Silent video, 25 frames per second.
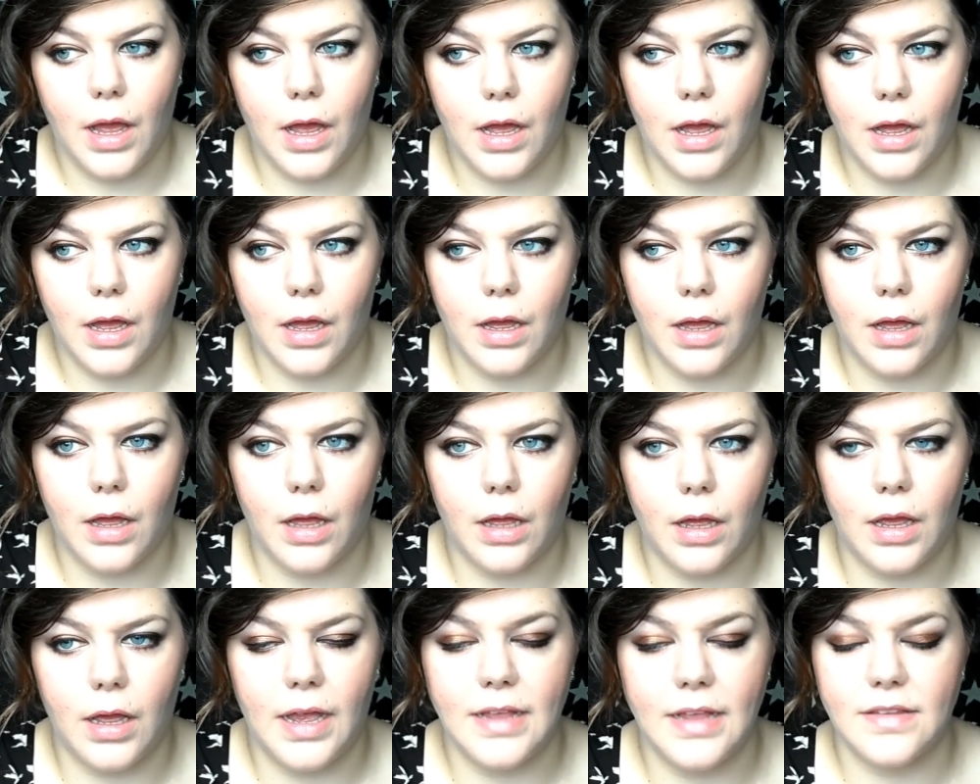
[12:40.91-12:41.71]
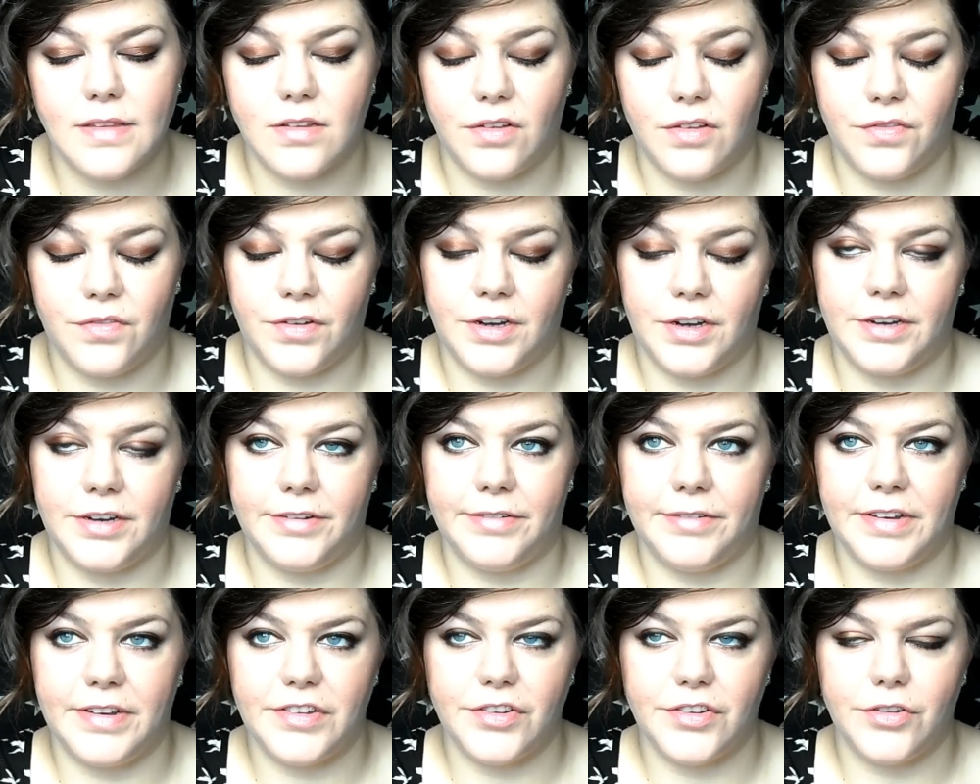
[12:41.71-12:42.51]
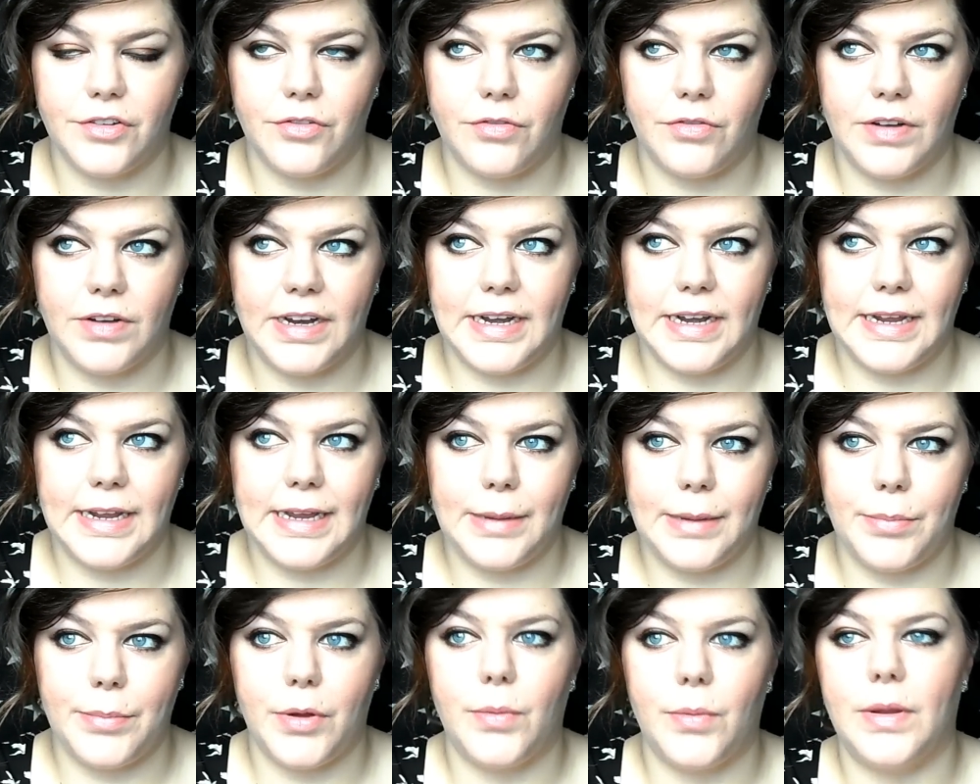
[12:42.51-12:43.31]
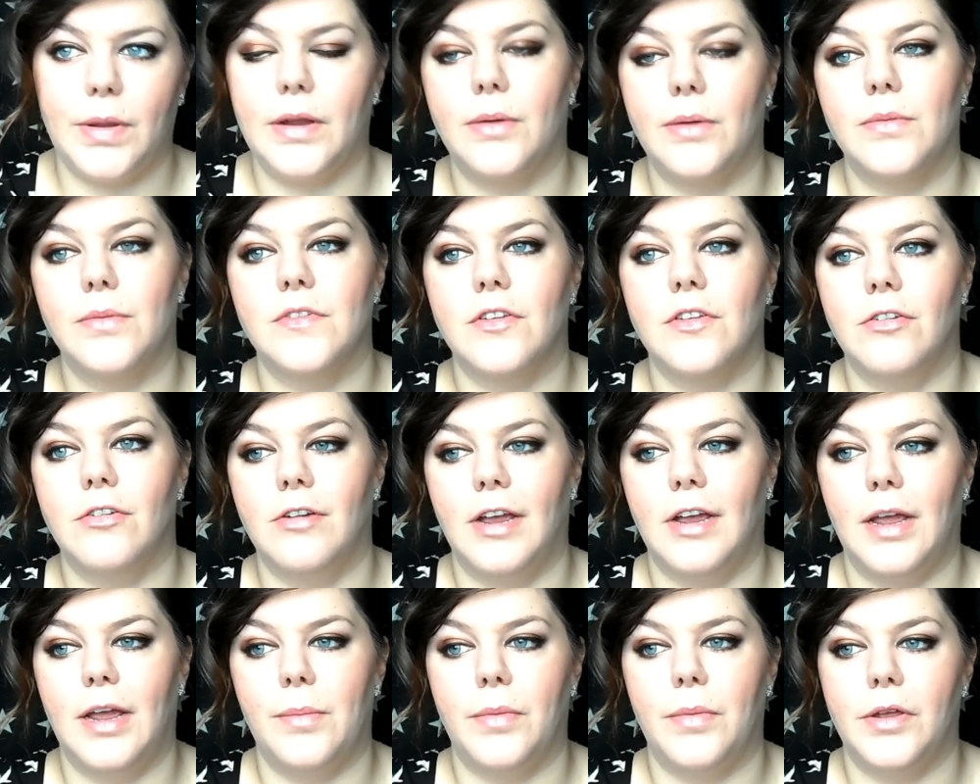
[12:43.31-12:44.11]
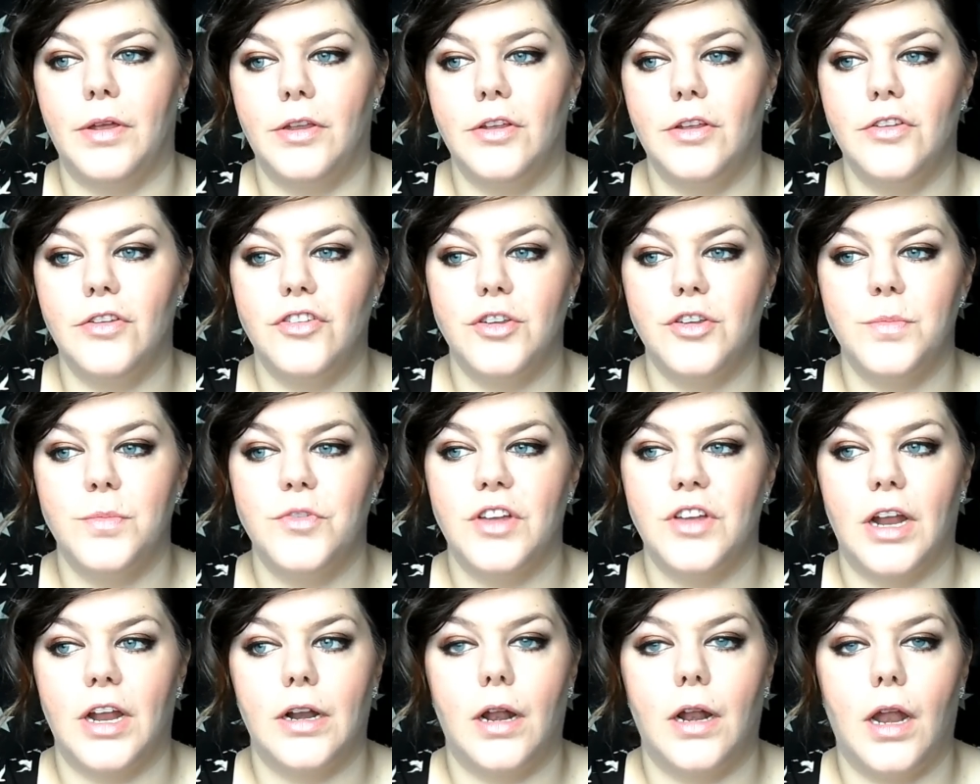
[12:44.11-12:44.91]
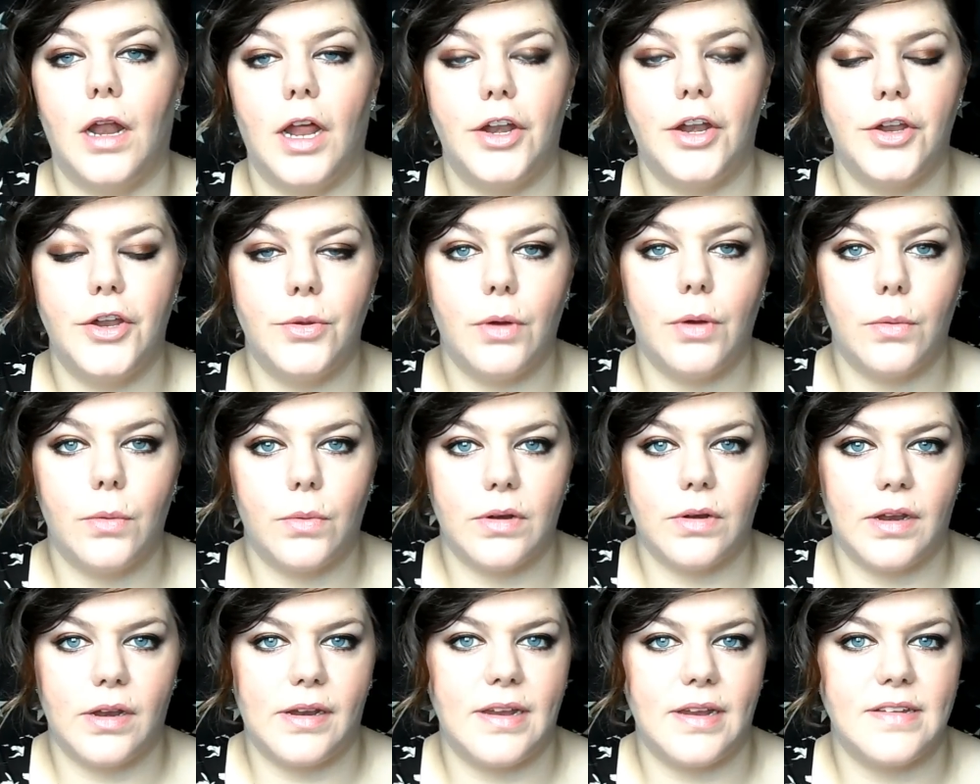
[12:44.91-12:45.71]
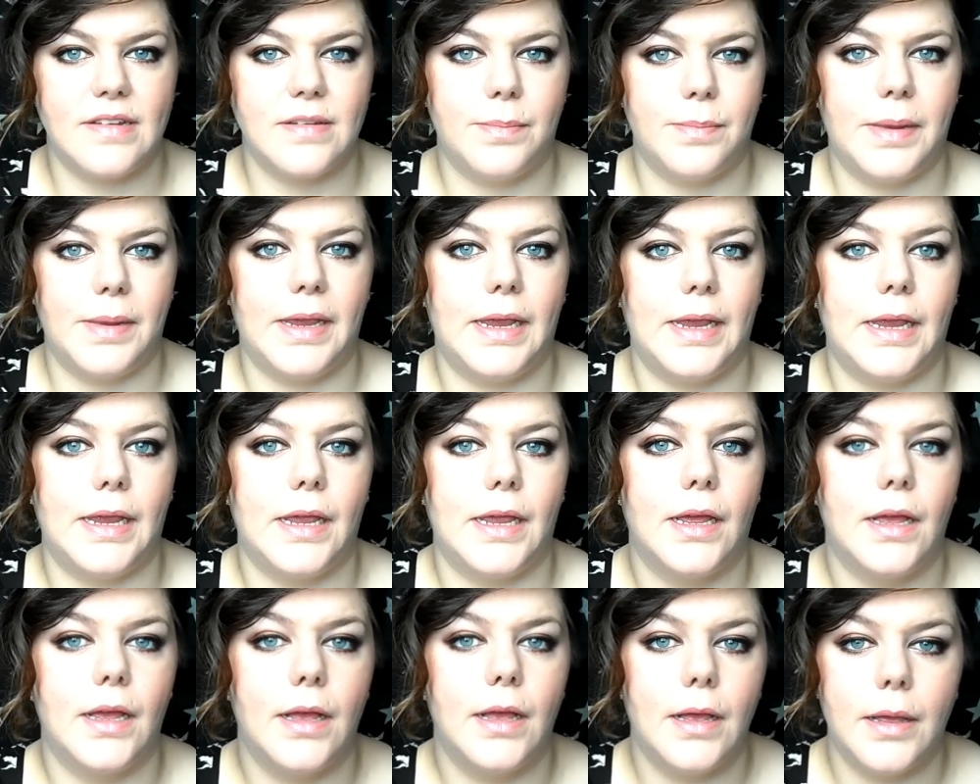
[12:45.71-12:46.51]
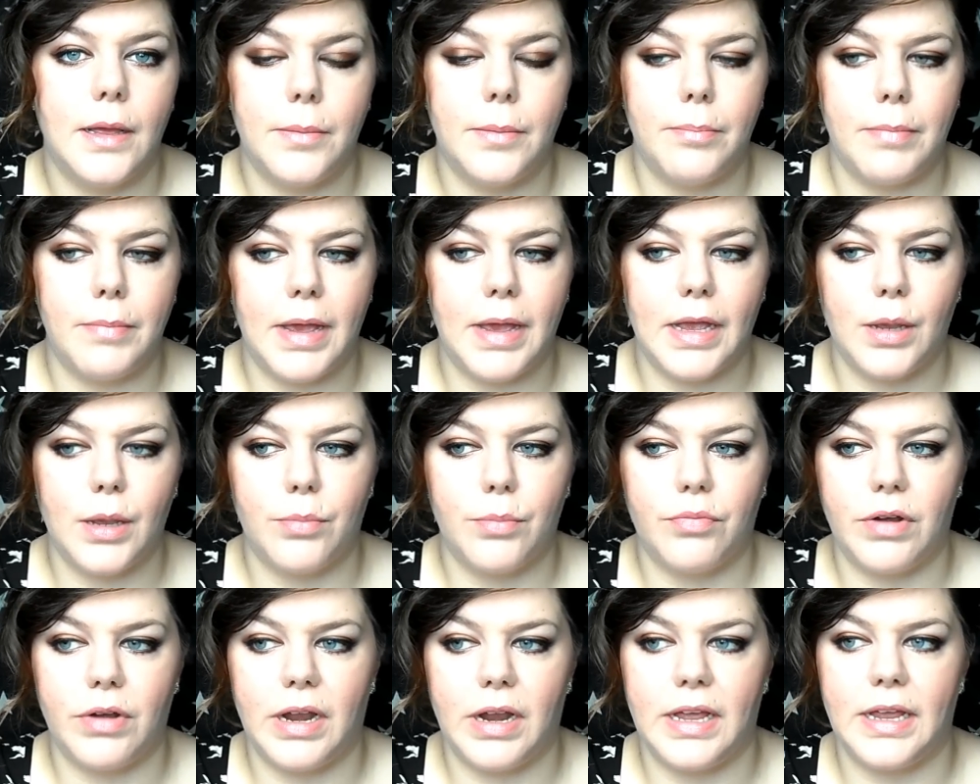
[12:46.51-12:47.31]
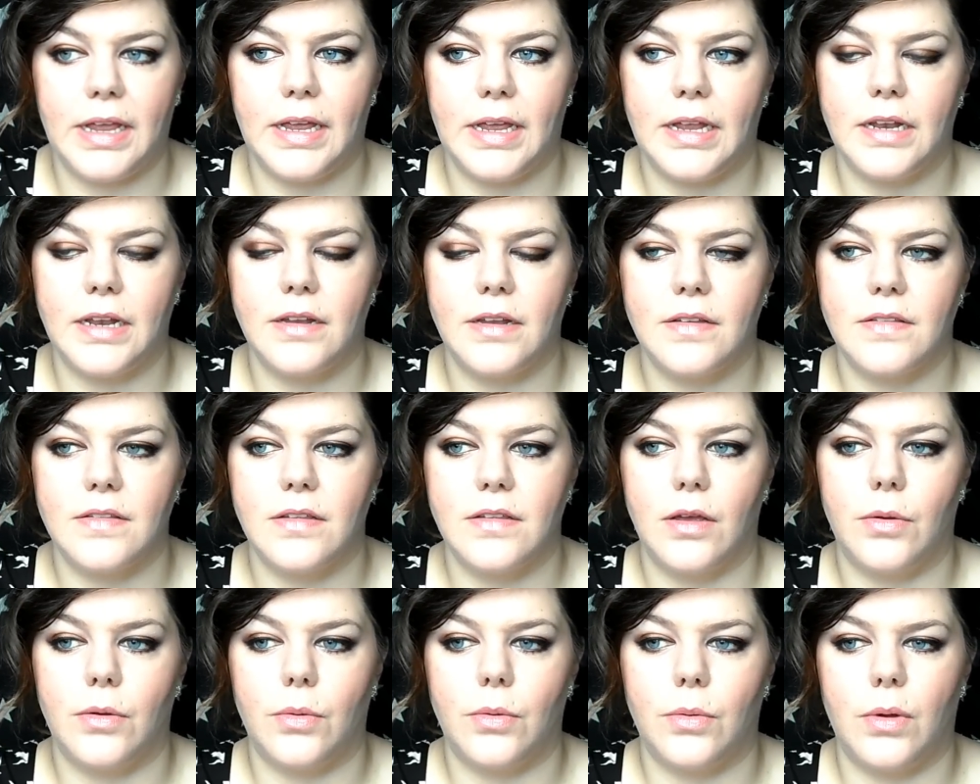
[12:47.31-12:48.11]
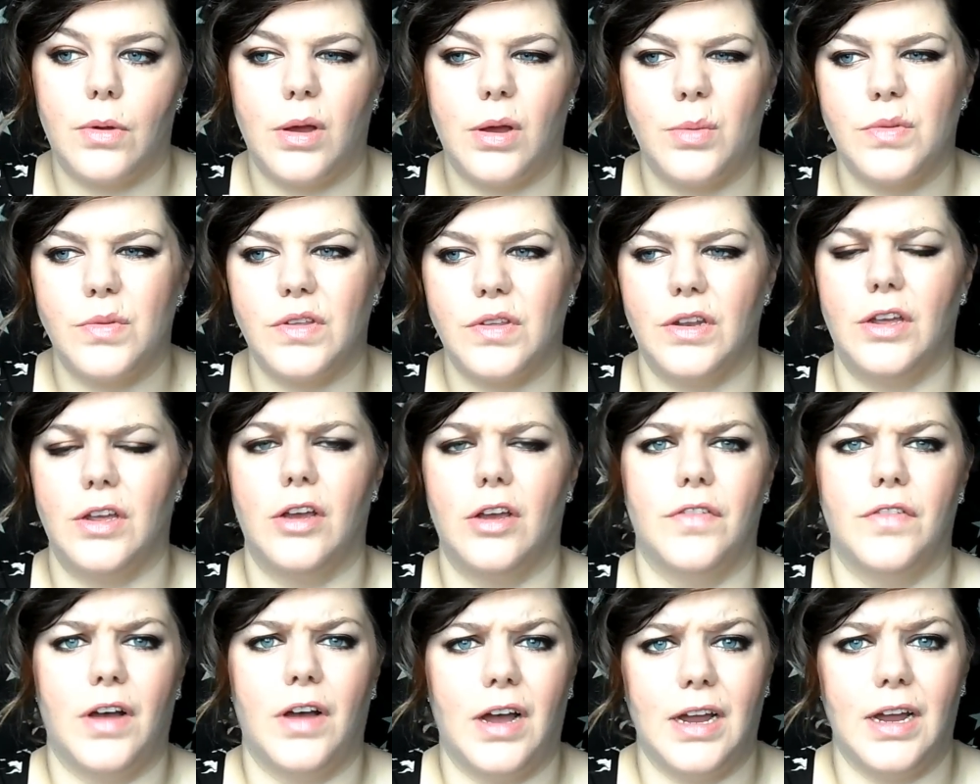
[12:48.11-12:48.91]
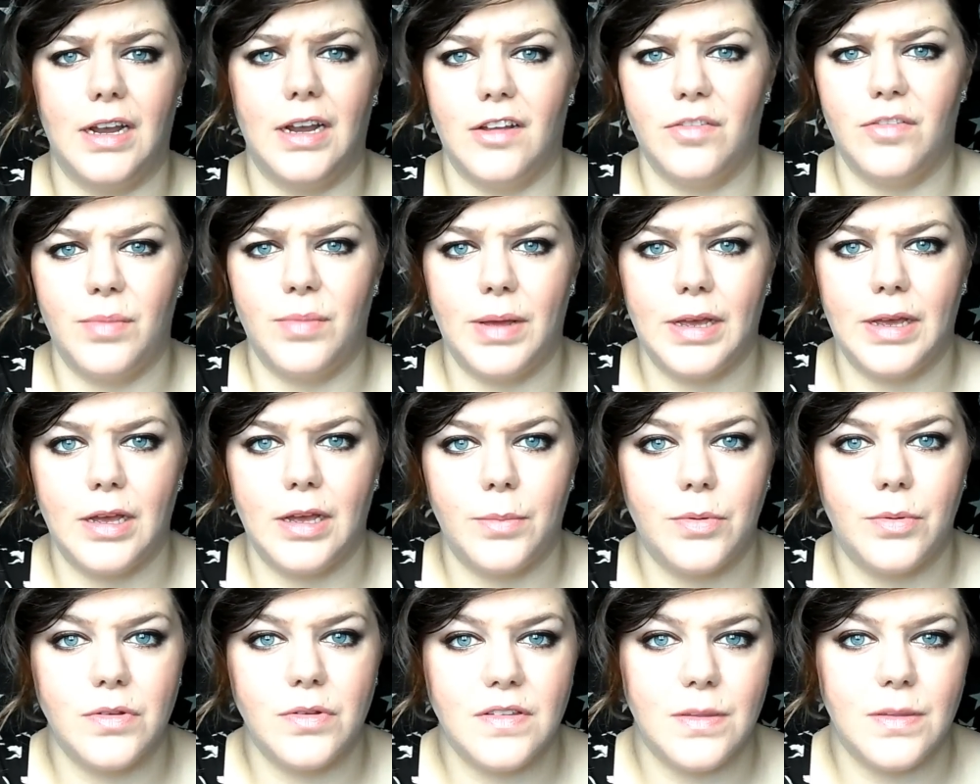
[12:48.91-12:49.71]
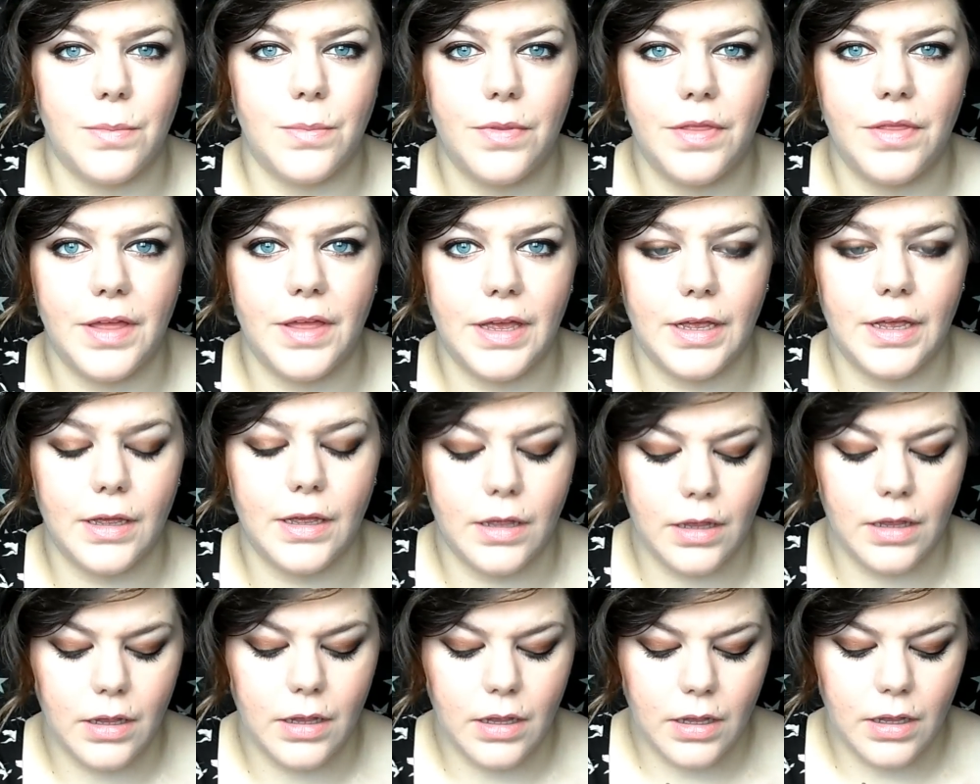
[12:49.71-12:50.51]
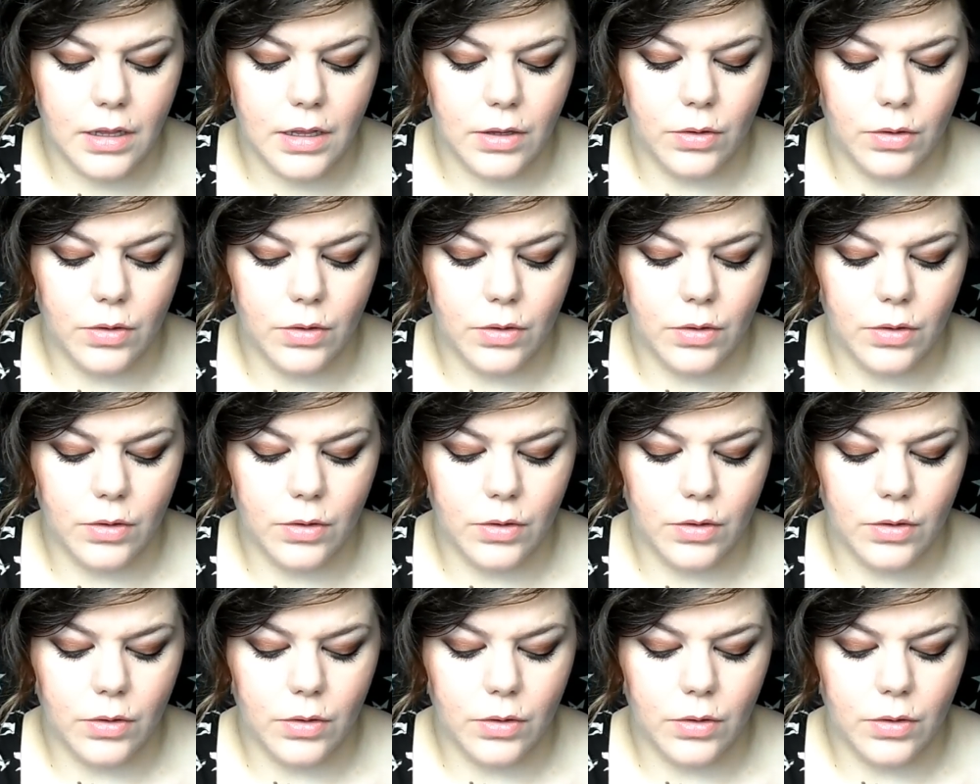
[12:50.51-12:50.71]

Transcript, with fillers: Uh, it's not very original really, but when I was creating my YouTube channel, I knew I wanted it to be makeup related, so I was going to go for I love makeup or something,